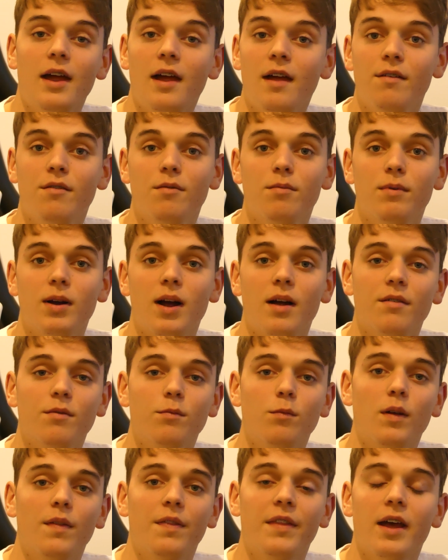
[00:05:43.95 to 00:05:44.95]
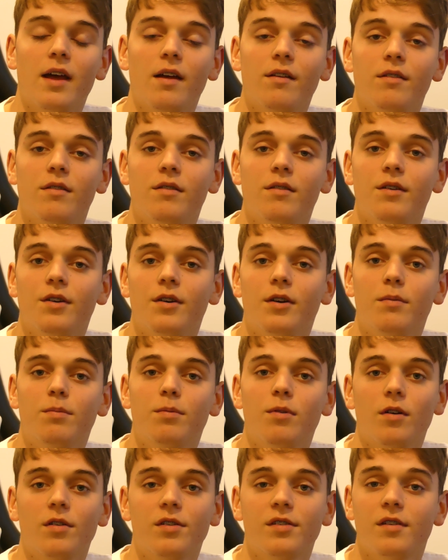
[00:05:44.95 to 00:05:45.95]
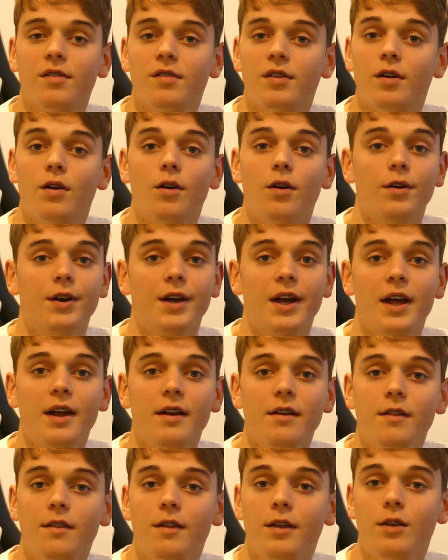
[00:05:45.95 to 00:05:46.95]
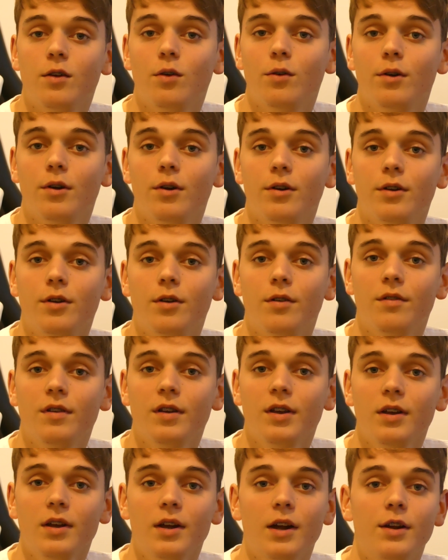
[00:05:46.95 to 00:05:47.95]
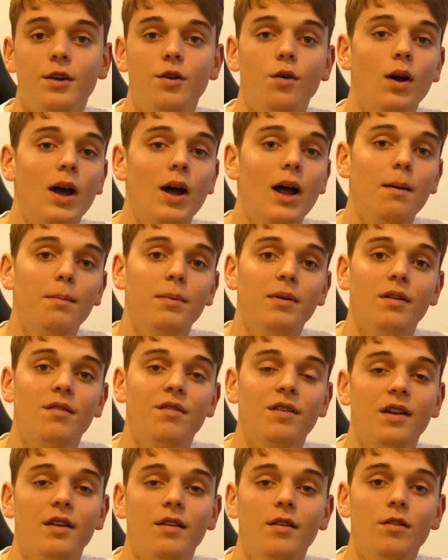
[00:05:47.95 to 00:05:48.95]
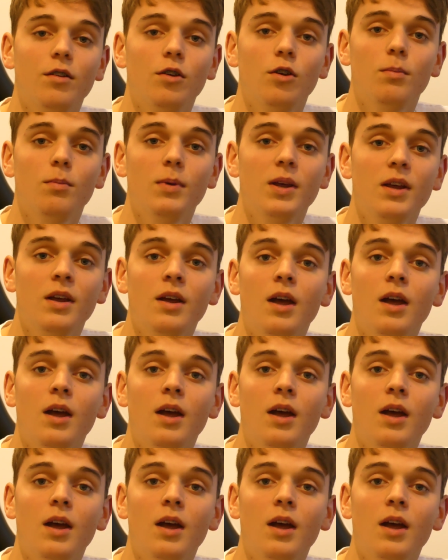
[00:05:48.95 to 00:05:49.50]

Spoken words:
has a Ryzen 1000 series processor on hand that you're not using and you're happy to send it to me,